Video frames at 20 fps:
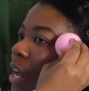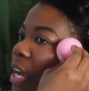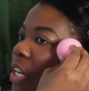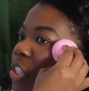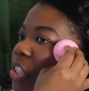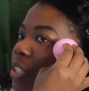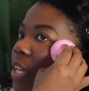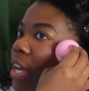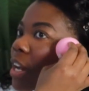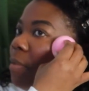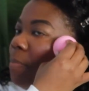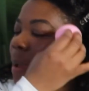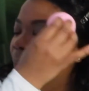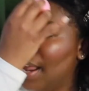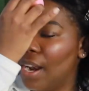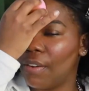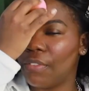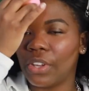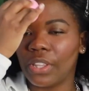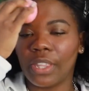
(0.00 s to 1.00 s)
I just kind of pat
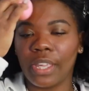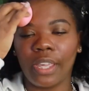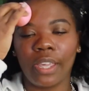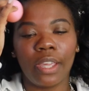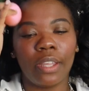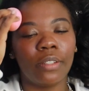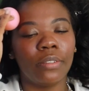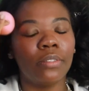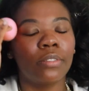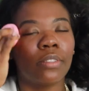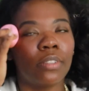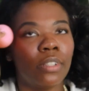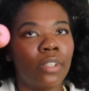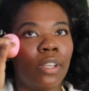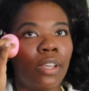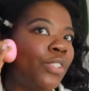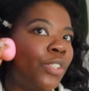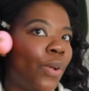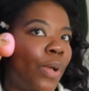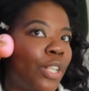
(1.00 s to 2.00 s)
everything in.
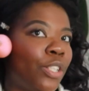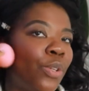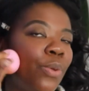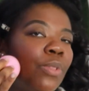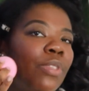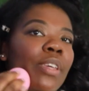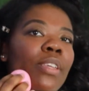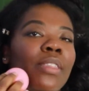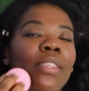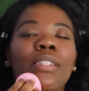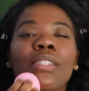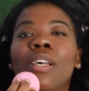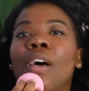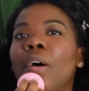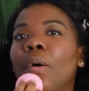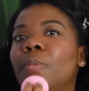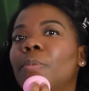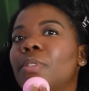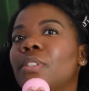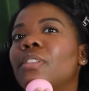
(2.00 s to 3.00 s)
Also, I do think this
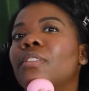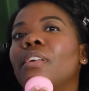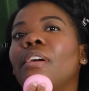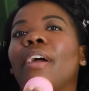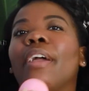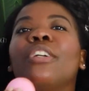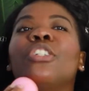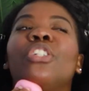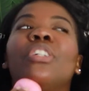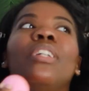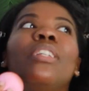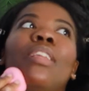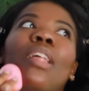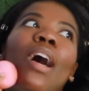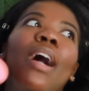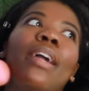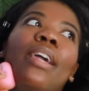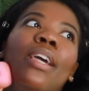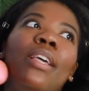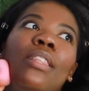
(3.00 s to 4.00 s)
helps actually
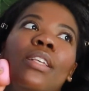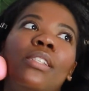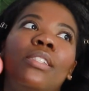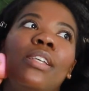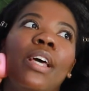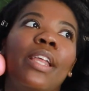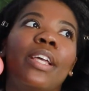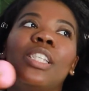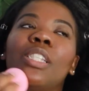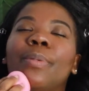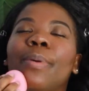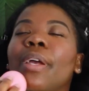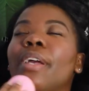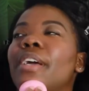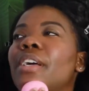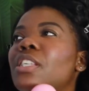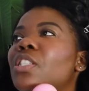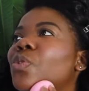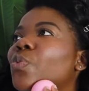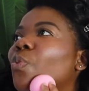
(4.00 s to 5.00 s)
lock in the setting spray
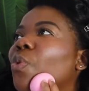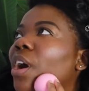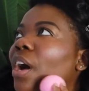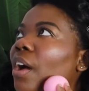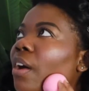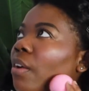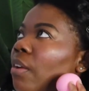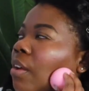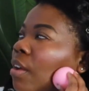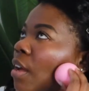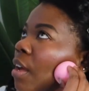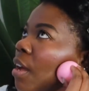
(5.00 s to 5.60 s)
as well.